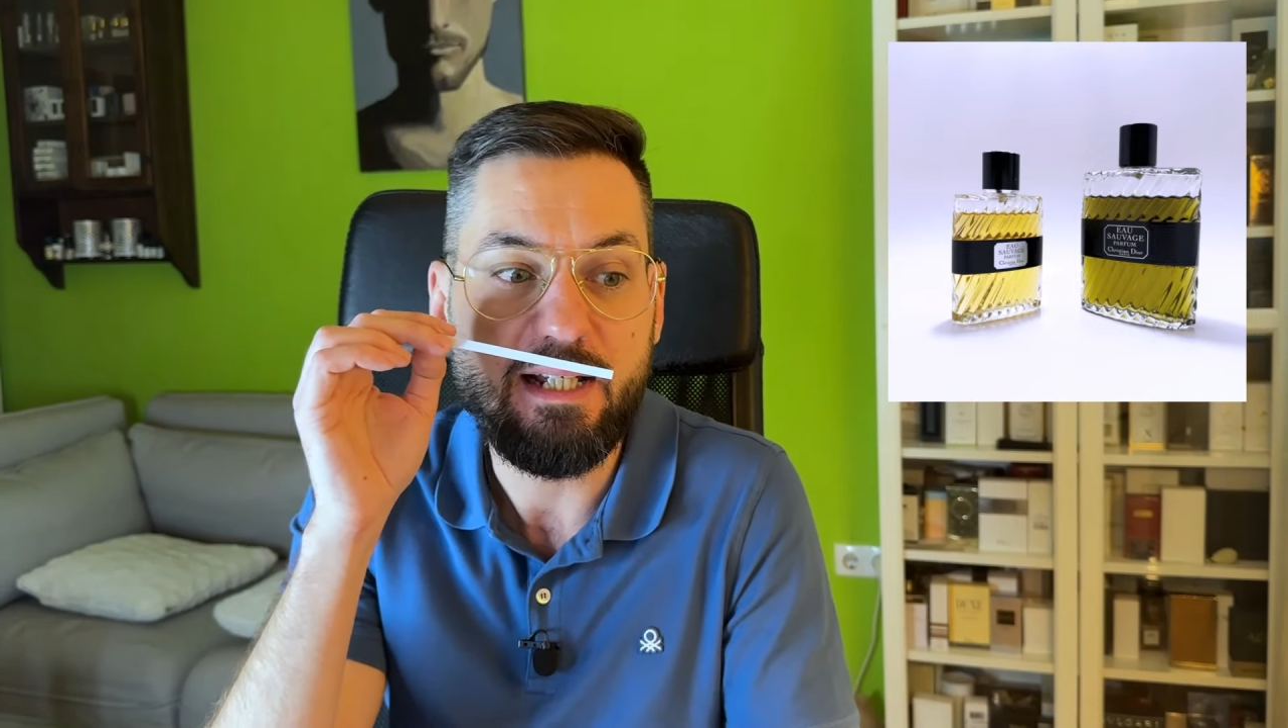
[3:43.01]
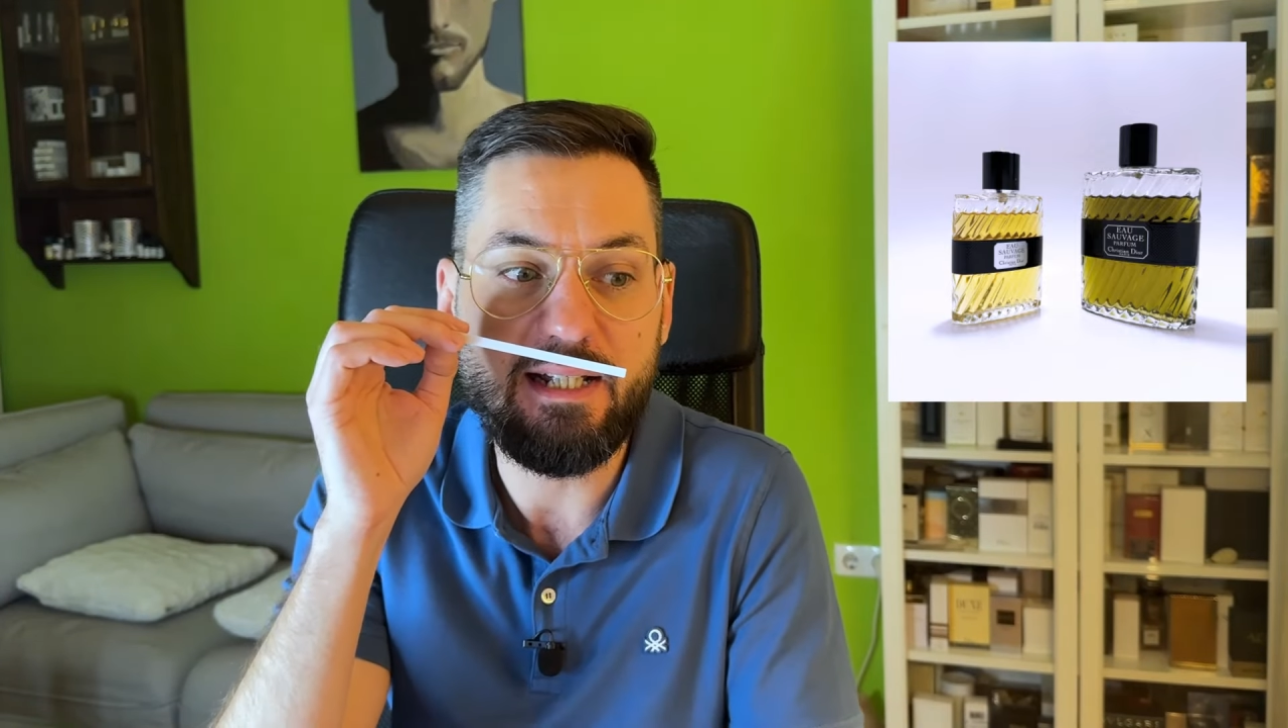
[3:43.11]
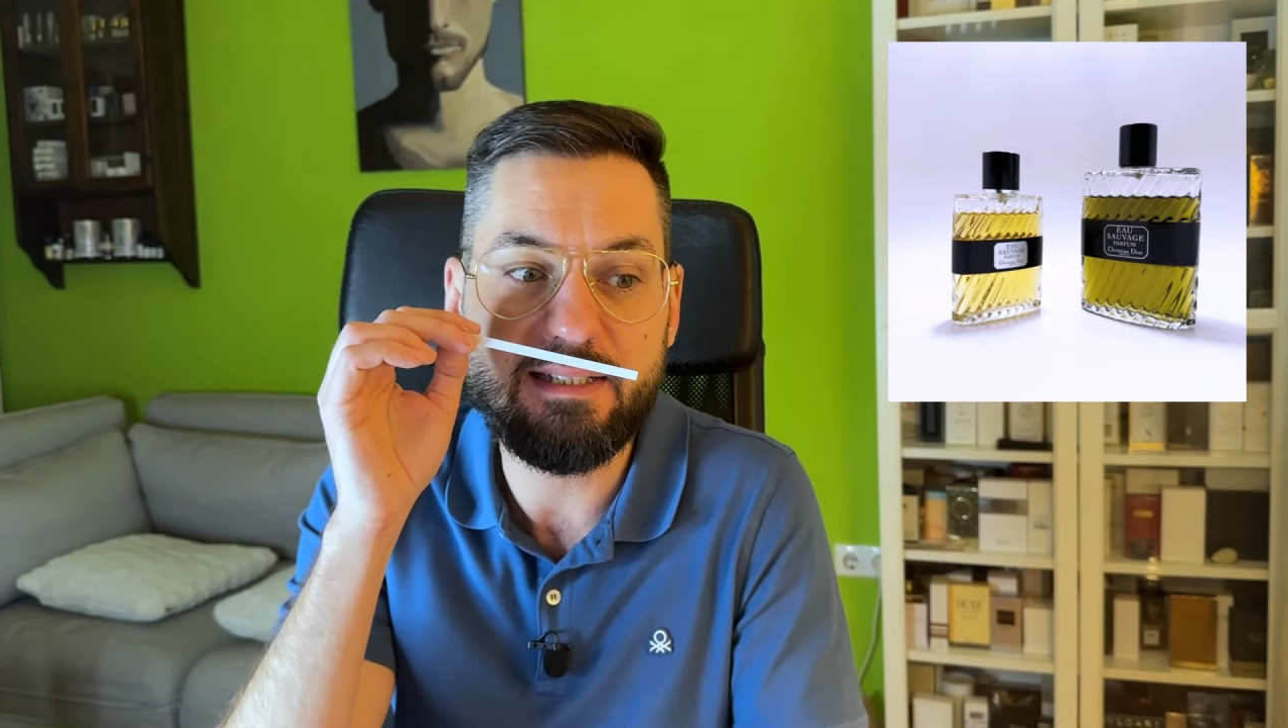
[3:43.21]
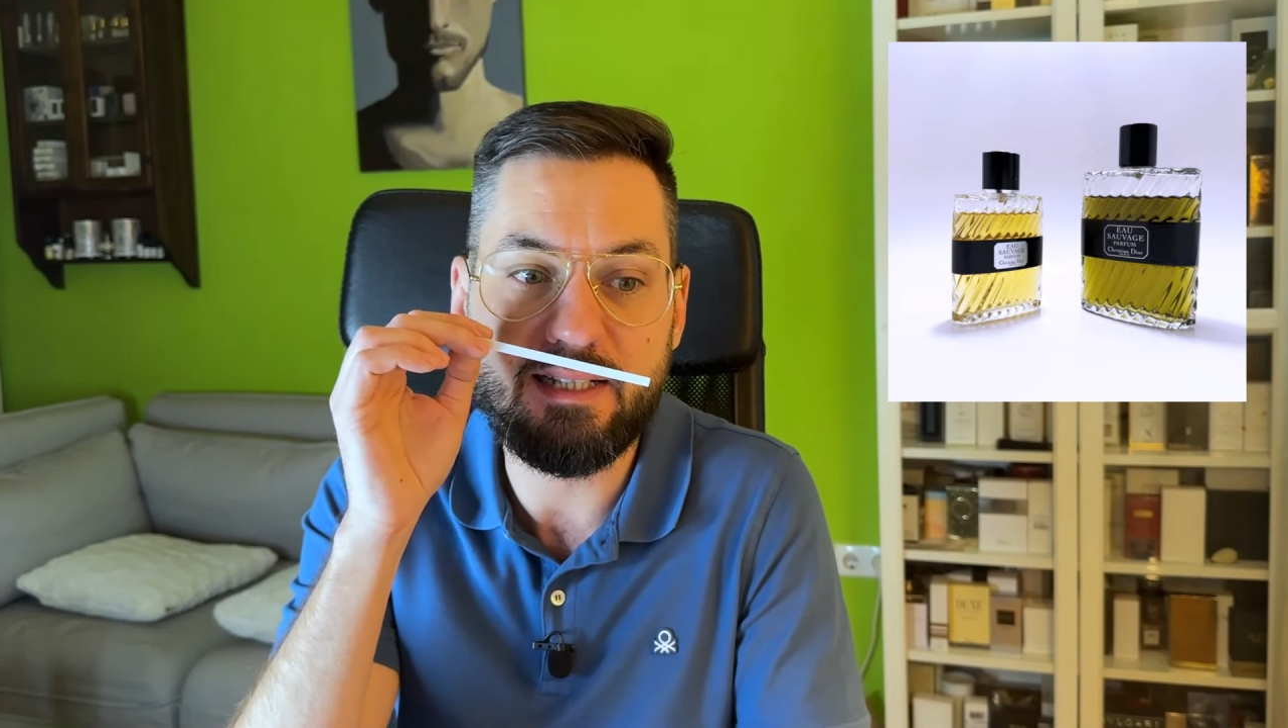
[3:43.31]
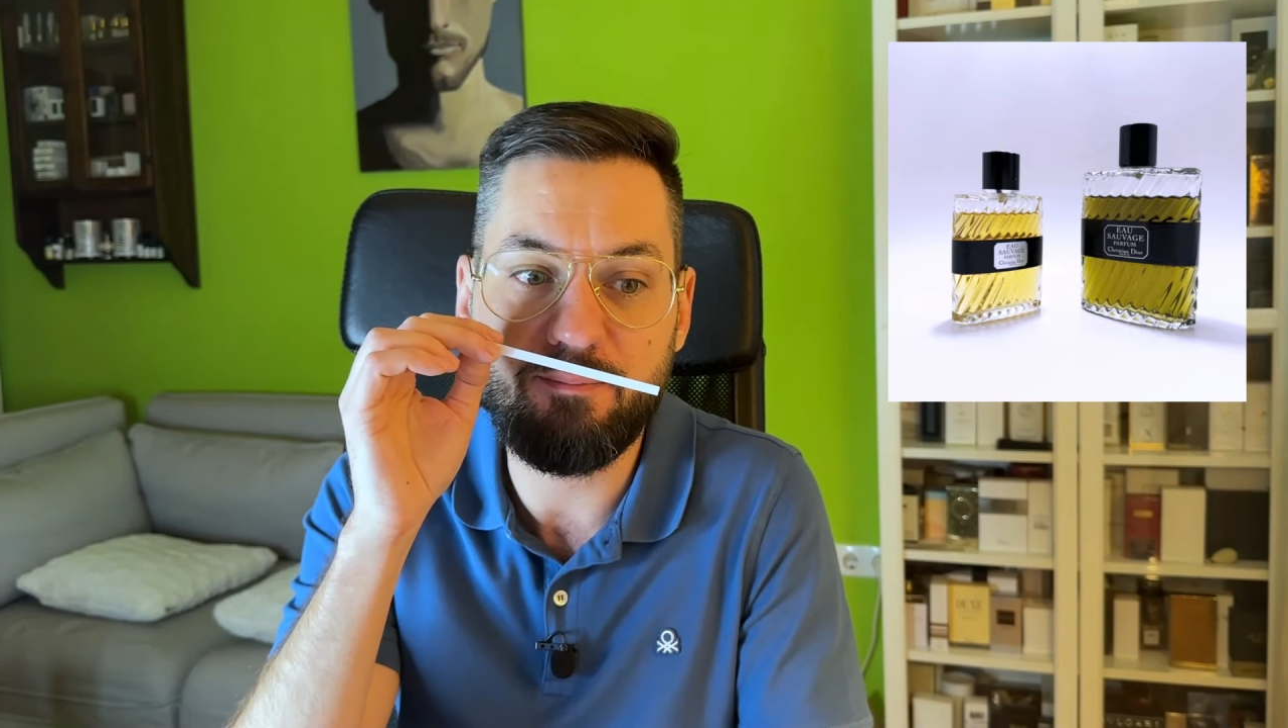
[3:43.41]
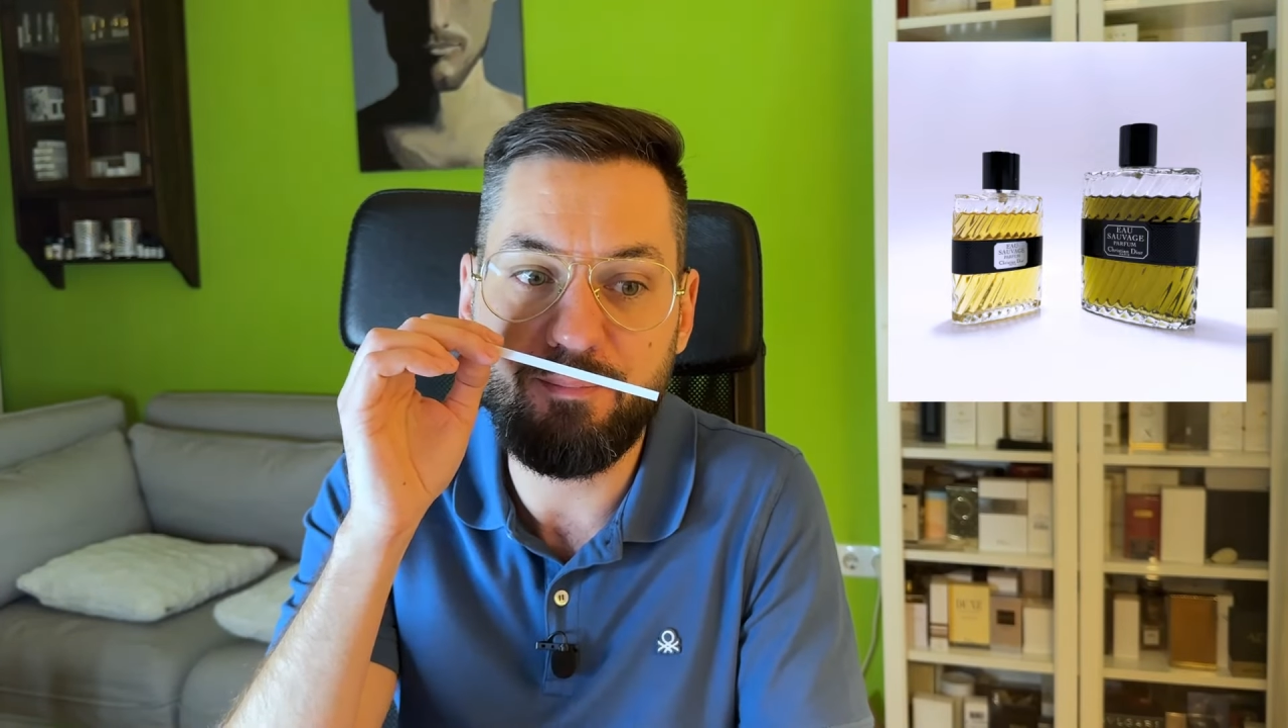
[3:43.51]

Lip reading: It's a